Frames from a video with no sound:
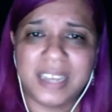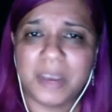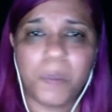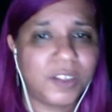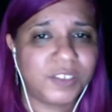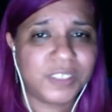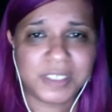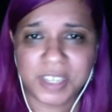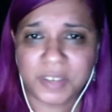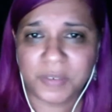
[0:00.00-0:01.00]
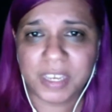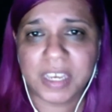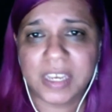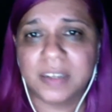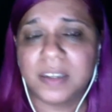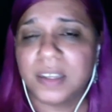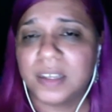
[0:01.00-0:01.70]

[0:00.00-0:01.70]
I'm watching TV and